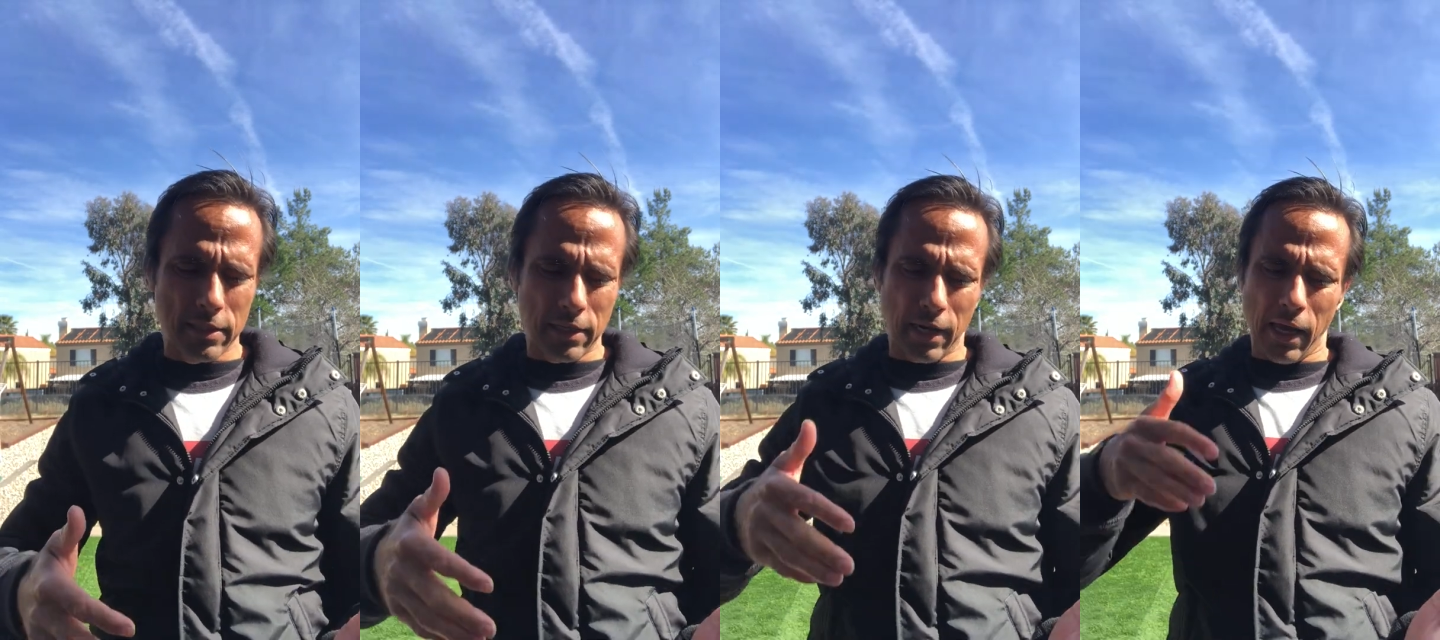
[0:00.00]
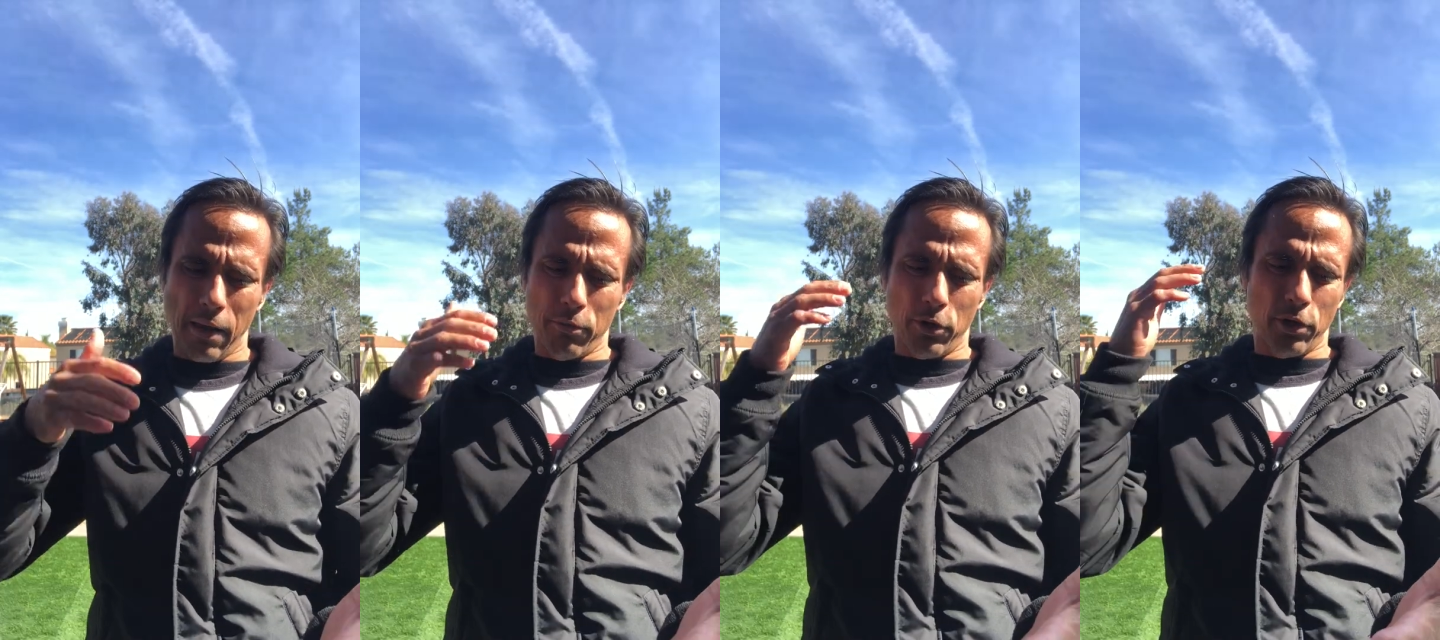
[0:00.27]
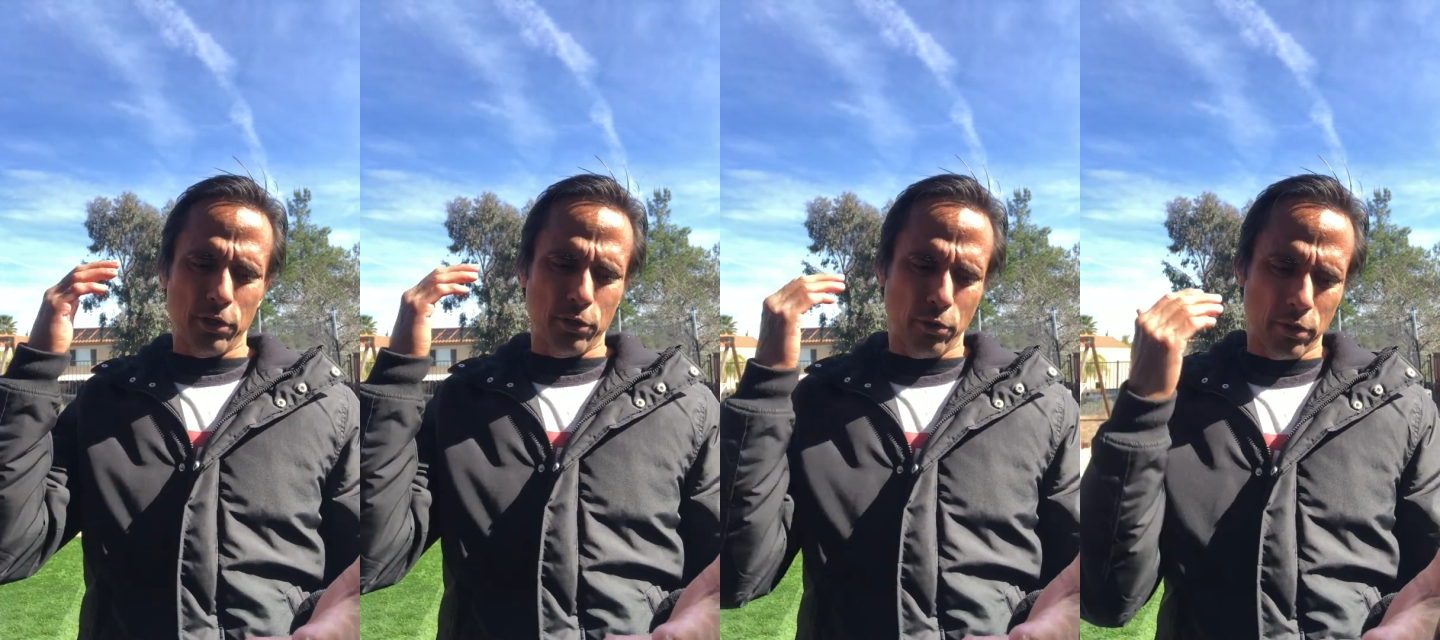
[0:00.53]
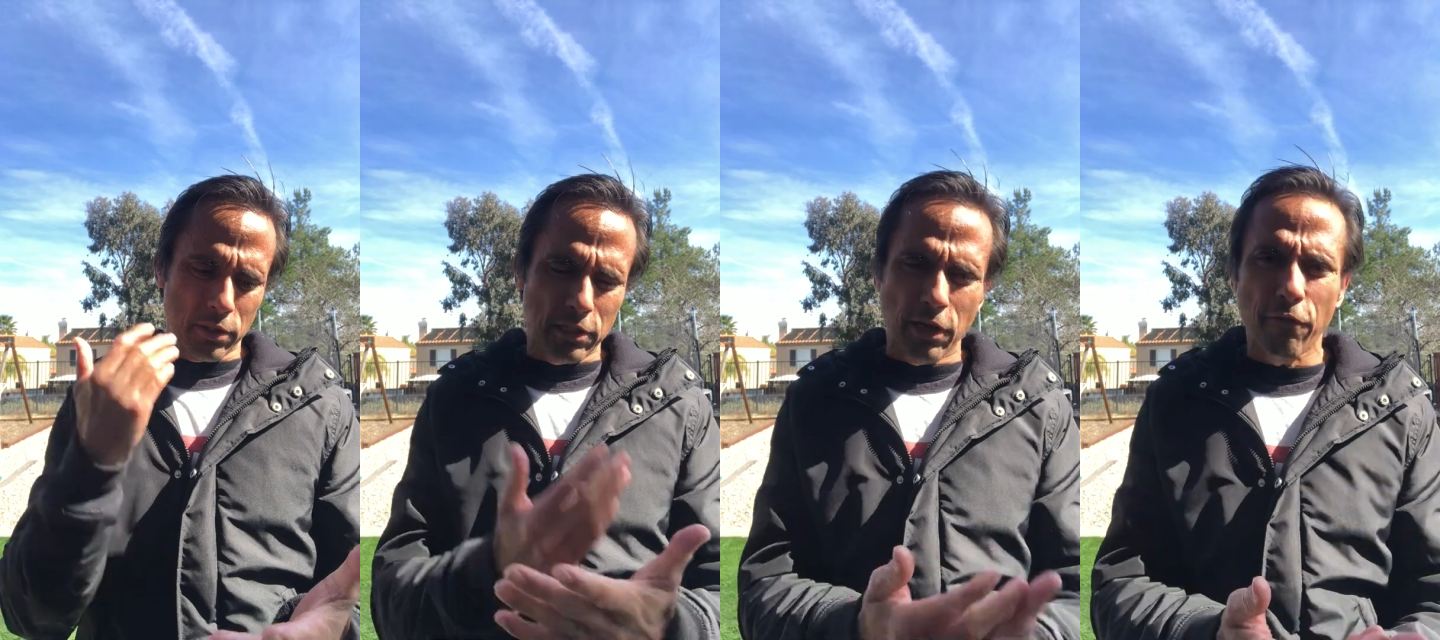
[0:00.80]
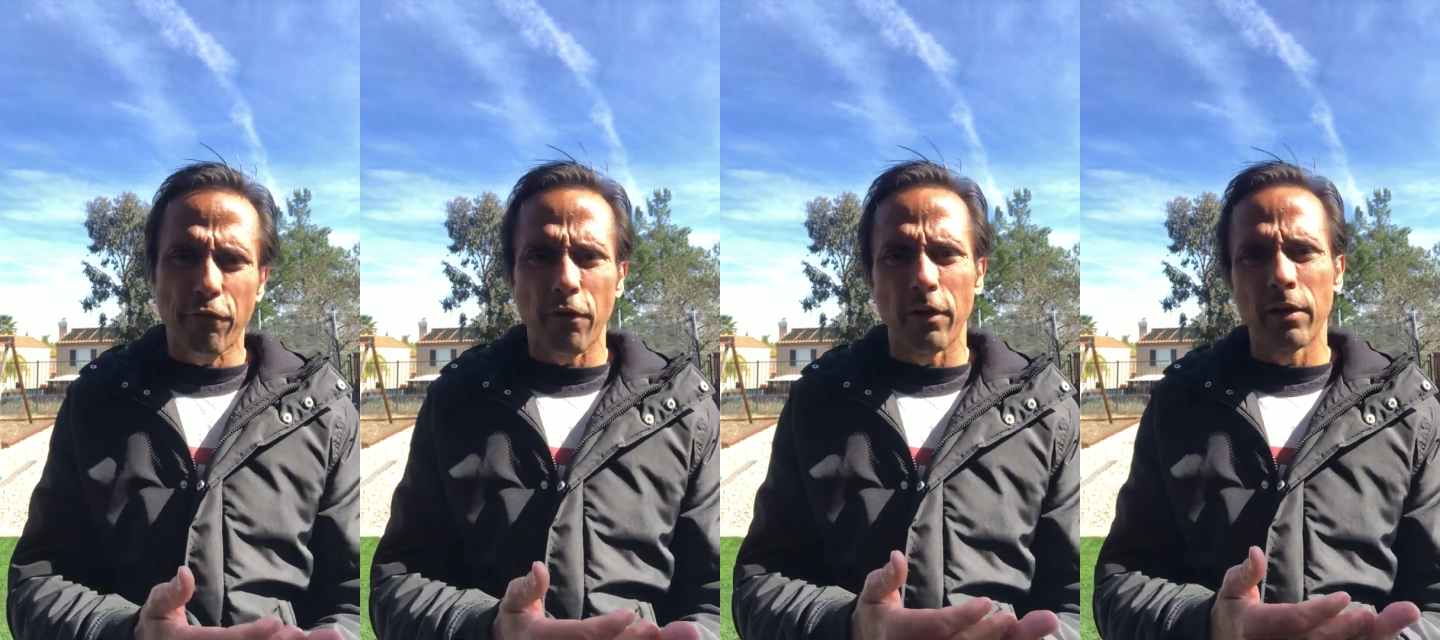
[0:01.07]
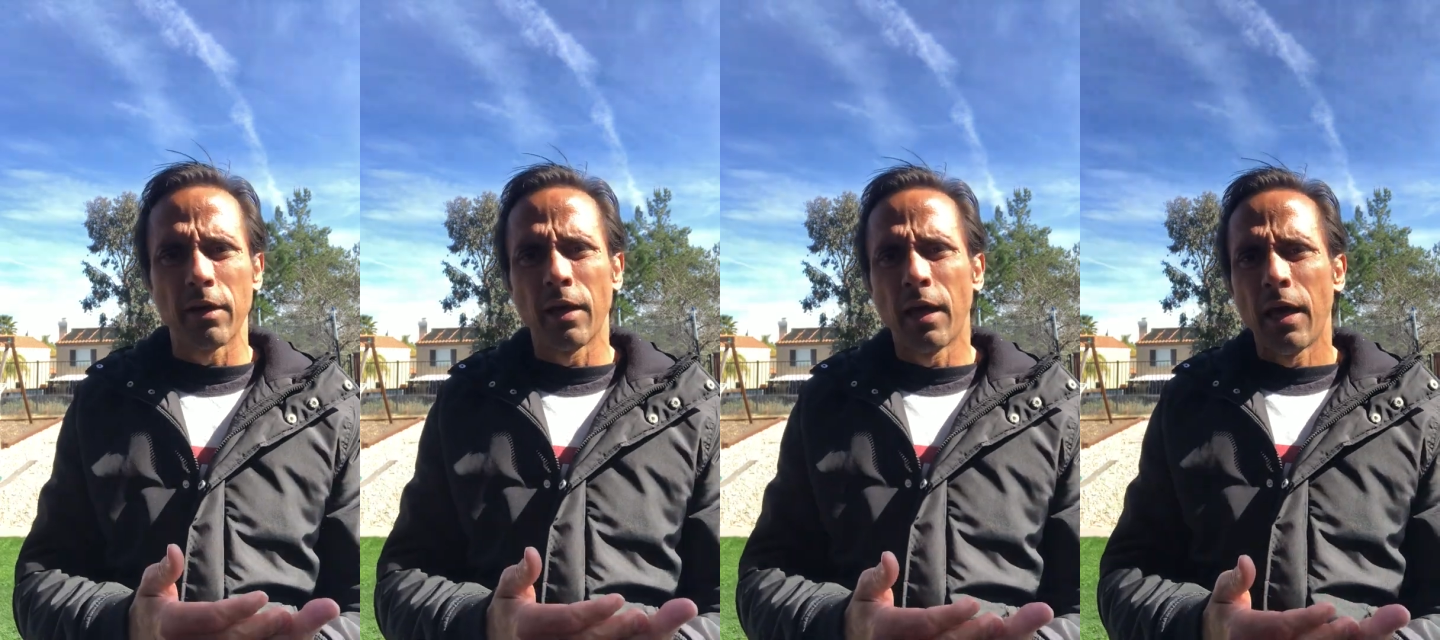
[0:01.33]
today I'm going to do it
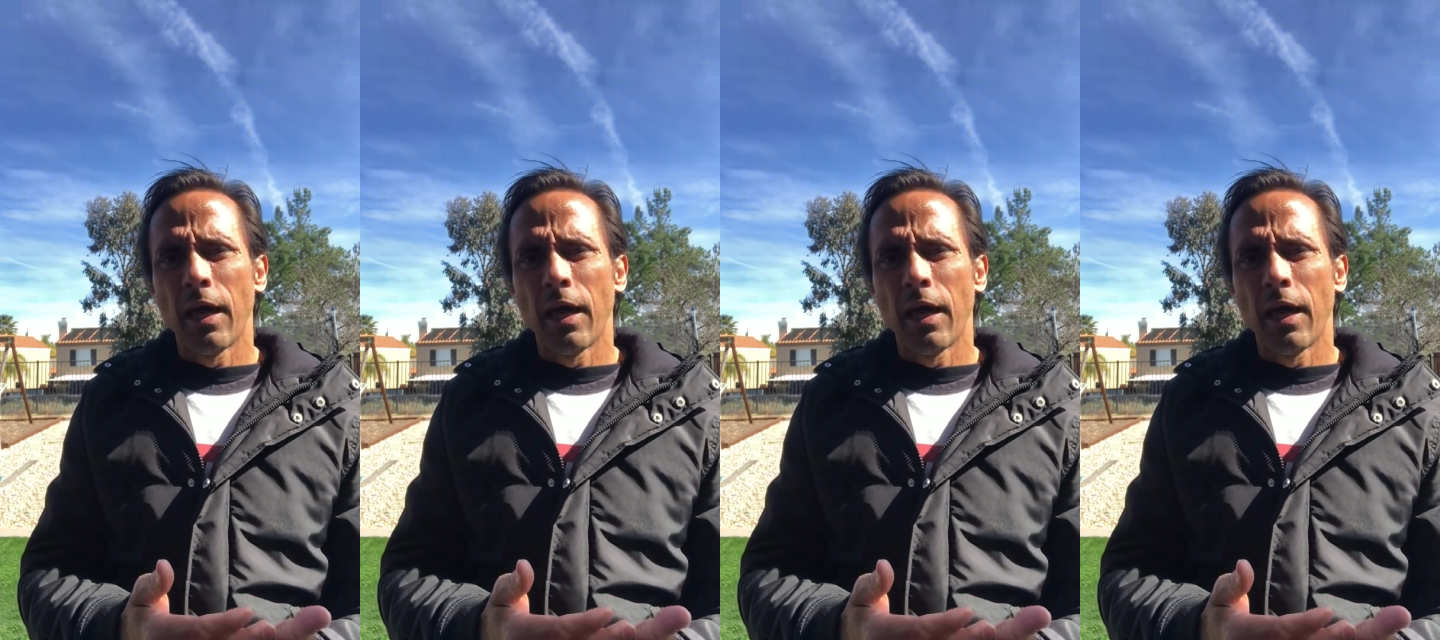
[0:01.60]
different,